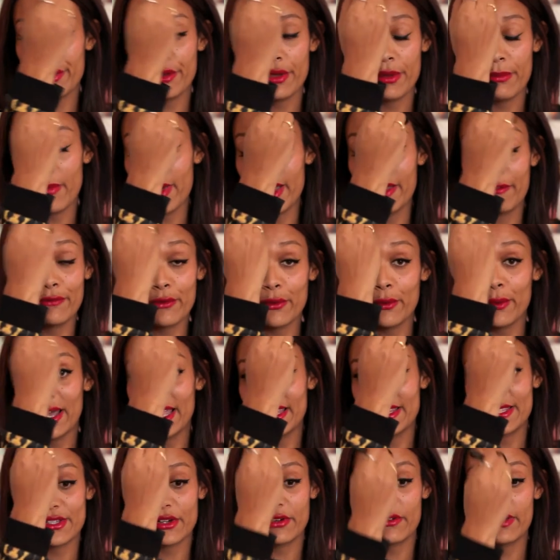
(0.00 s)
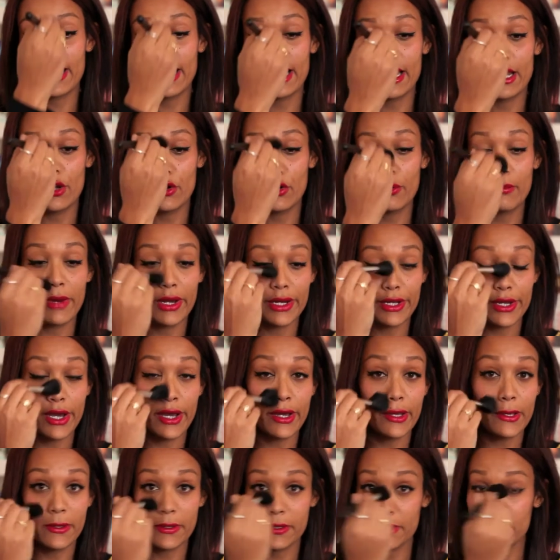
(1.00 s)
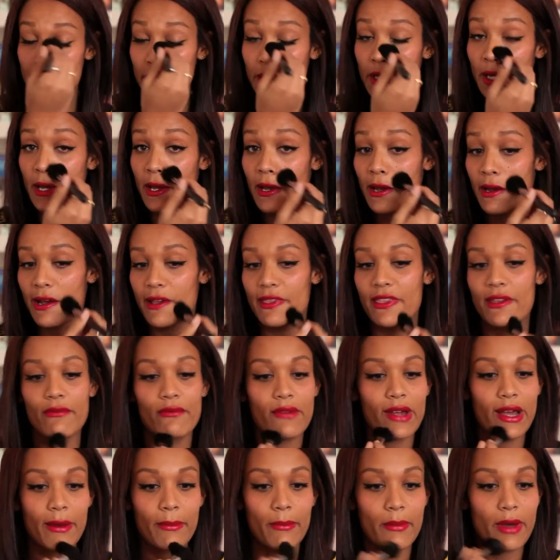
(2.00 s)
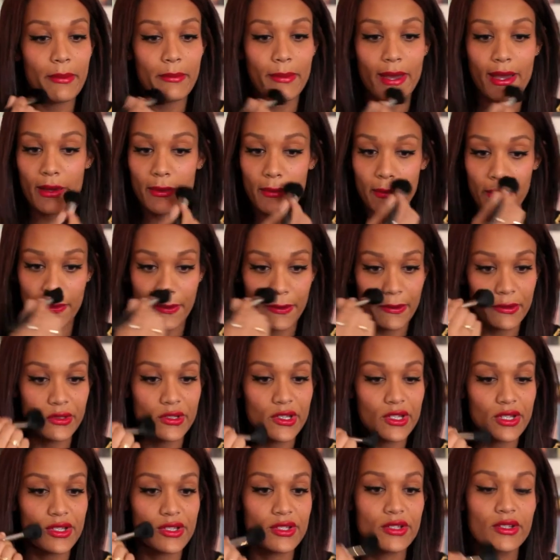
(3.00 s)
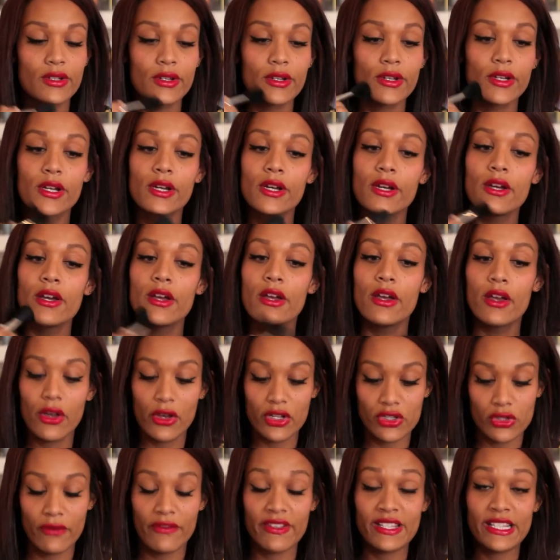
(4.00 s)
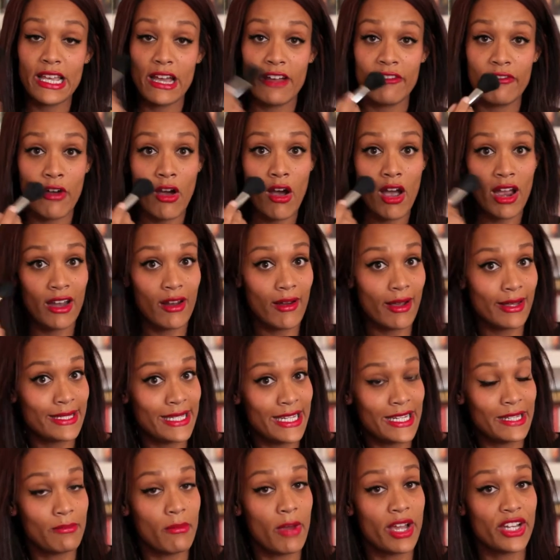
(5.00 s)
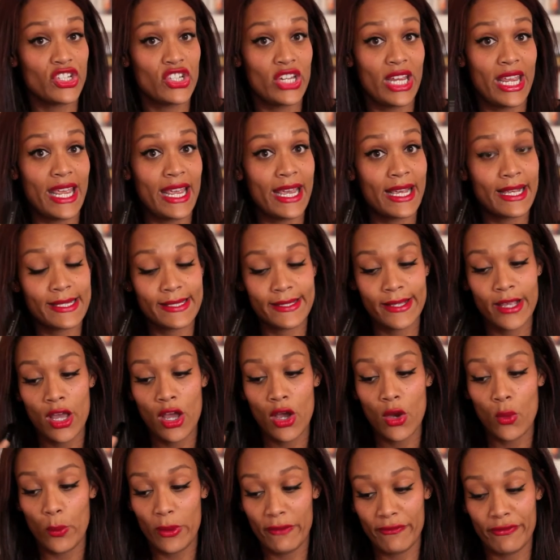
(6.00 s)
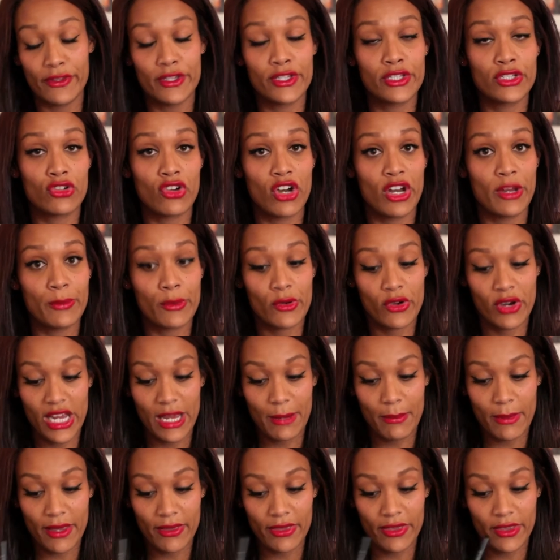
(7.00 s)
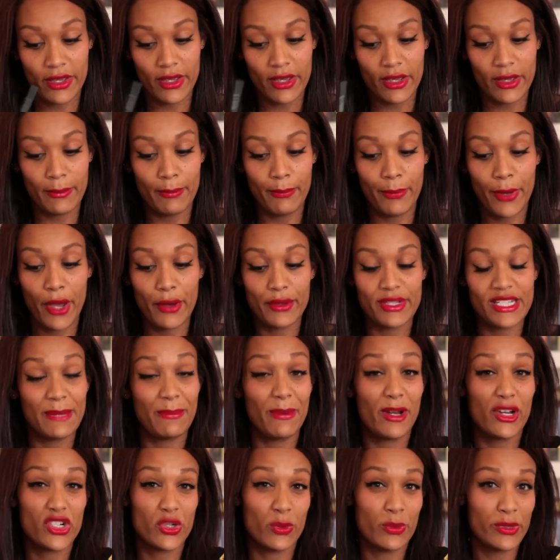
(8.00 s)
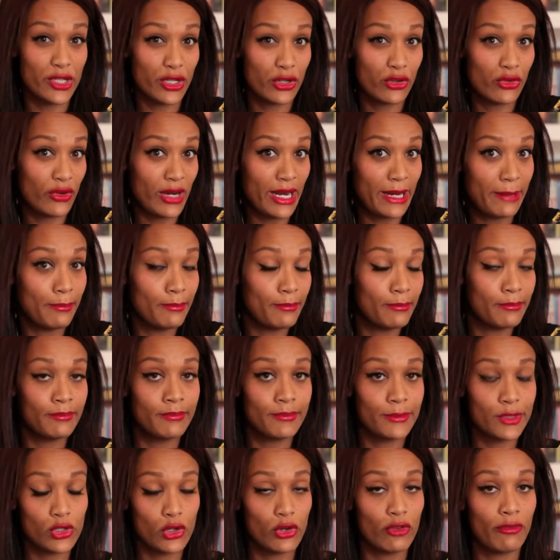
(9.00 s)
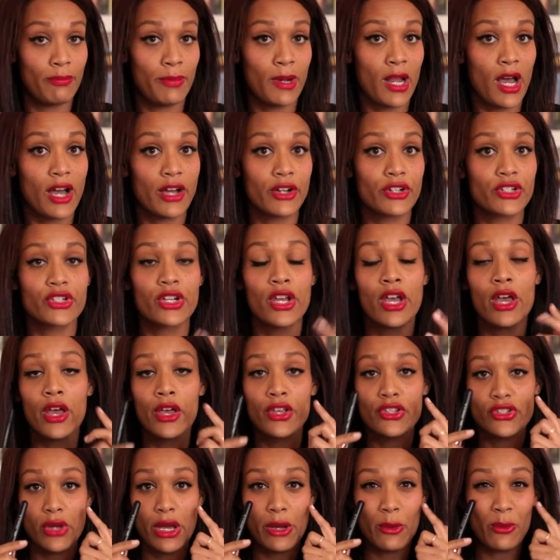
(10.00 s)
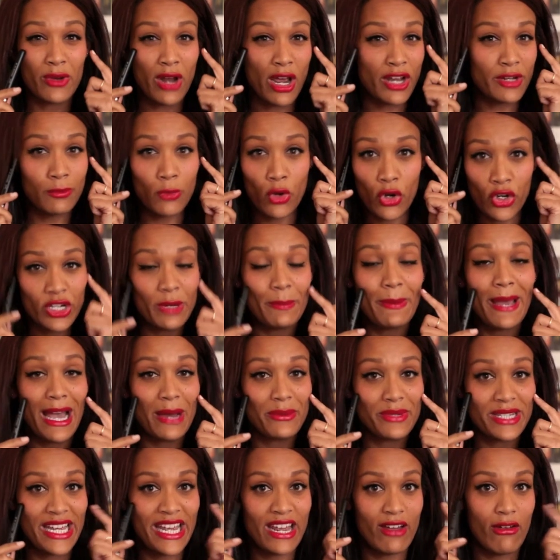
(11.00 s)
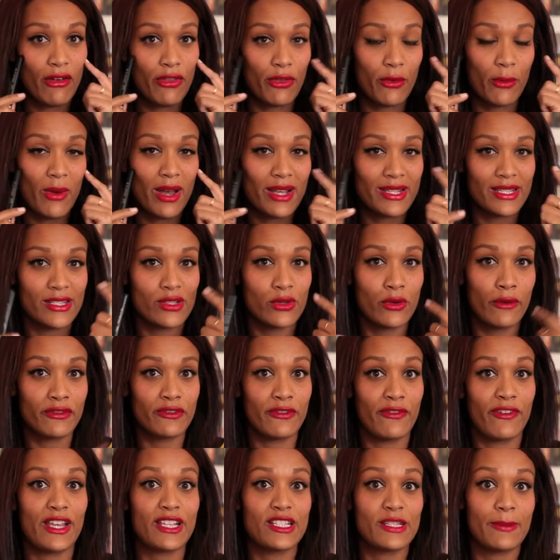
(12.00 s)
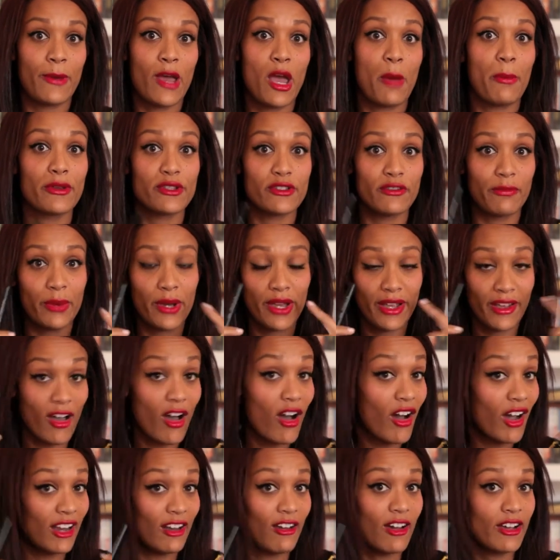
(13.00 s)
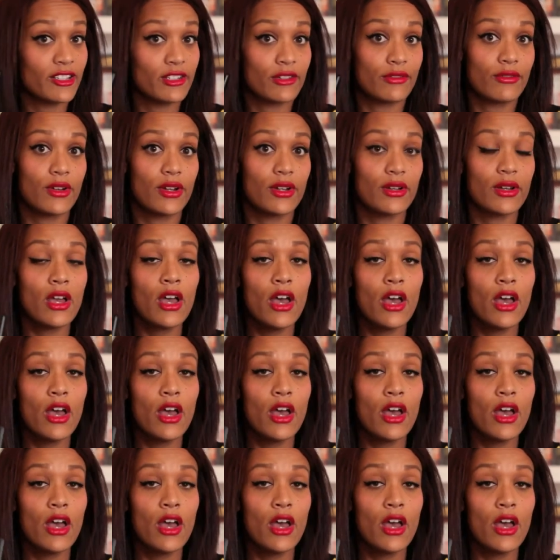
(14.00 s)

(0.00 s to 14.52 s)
my forehead, along my nose and then around my mouth, just because obviously I've highlighted my cheeks with the strobe cream, and the Posey blusher was a creme sort of blush. So I'm not going to powder here, otherwise it sort of defeats the purpose of putting a highlighter on.